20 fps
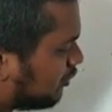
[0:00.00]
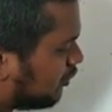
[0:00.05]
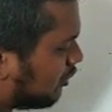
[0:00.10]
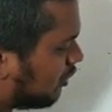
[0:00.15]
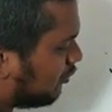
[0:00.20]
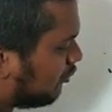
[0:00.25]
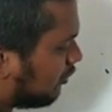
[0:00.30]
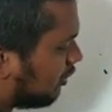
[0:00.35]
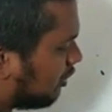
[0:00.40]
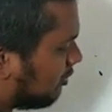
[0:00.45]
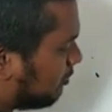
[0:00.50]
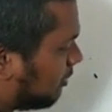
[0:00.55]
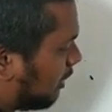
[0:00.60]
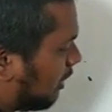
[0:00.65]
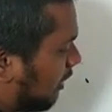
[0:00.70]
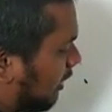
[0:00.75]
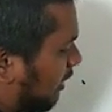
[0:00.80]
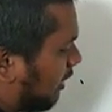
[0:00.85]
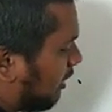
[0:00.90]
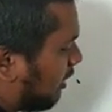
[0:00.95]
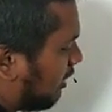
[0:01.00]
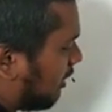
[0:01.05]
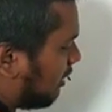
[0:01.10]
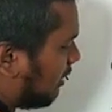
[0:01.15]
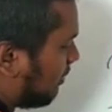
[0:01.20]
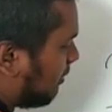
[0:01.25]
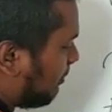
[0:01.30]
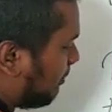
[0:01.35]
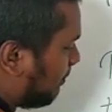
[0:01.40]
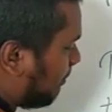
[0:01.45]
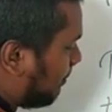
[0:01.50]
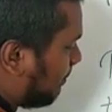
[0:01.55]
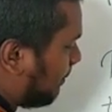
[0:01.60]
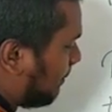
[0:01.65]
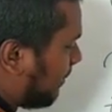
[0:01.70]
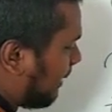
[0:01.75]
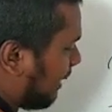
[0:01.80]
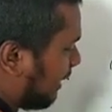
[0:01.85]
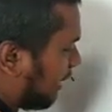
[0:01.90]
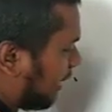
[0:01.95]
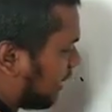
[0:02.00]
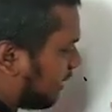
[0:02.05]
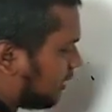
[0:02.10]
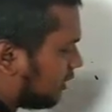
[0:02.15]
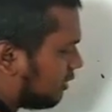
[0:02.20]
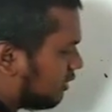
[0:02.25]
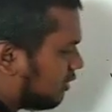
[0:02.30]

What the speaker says: denoted by P.